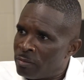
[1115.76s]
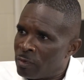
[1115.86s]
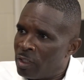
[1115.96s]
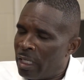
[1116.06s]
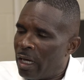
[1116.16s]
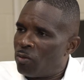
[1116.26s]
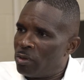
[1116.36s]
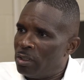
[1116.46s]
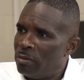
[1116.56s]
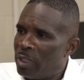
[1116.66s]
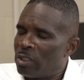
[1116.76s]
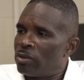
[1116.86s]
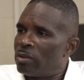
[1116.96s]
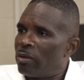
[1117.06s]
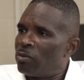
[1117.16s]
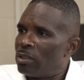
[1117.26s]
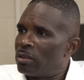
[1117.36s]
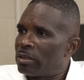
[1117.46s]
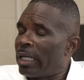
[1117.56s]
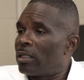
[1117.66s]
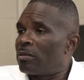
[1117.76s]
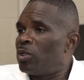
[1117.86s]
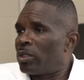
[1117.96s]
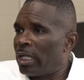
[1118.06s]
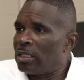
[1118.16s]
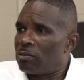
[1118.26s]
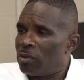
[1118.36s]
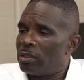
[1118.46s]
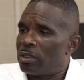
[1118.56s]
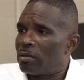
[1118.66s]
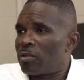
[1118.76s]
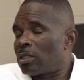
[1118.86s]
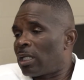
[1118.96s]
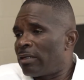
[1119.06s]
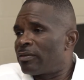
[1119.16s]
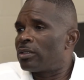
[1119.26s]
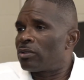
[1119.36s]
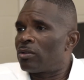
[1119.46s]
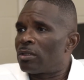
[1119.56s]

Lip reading: and how we make sure that we stay in communication with each other, because life is short.